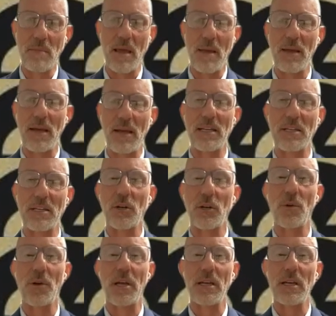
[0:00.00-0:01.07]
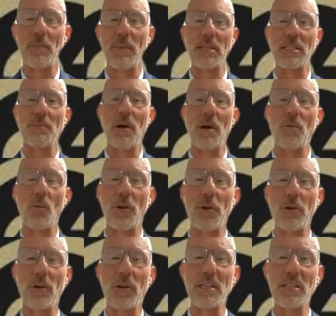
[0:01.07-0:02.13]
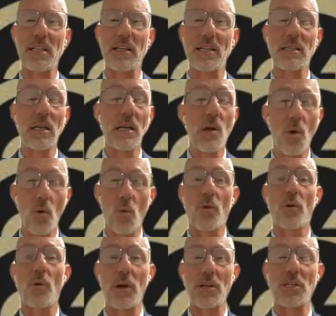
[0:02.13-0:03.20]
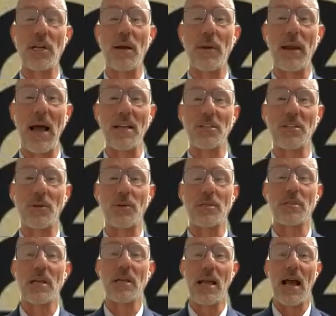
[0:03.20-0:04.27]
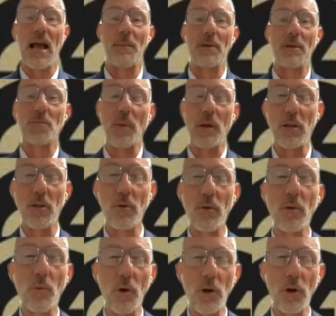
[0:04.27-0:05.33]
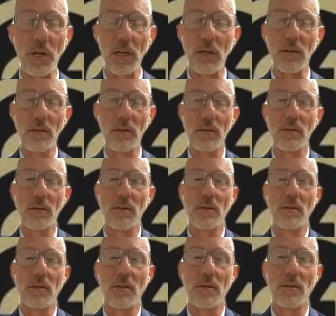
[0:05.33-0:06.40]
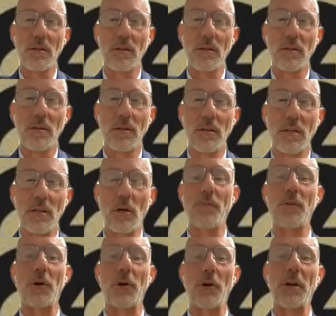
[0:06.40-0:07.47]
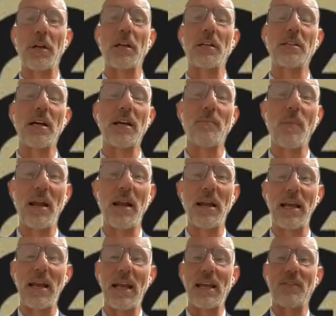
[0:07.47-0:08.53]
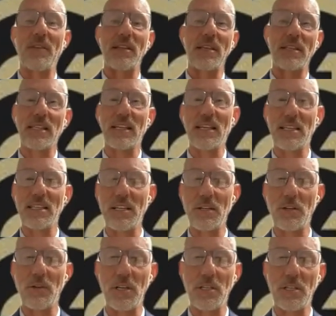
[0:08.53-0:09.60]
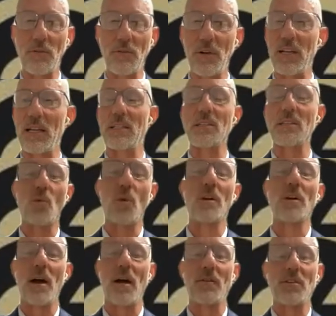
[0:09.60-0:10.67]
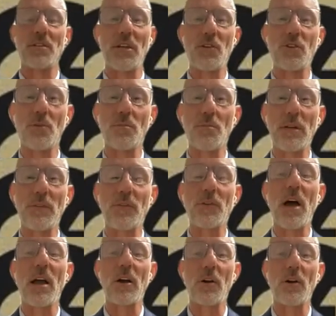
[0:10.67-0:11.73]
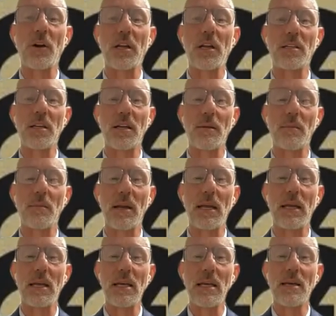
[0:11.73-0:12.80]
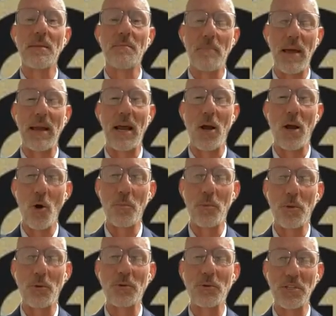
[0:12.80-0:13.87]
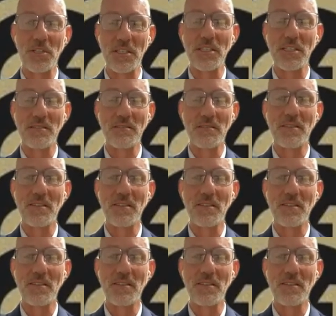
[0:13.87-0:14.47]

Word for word: maybe I disagree, depends upon what your list is. Well, the question I would ask you is how much money are you earning? You know, if you're earning a ton of money and I give you this list and you disagree, that's one conversation. But if you're not earning a ton of money, man, I hope you just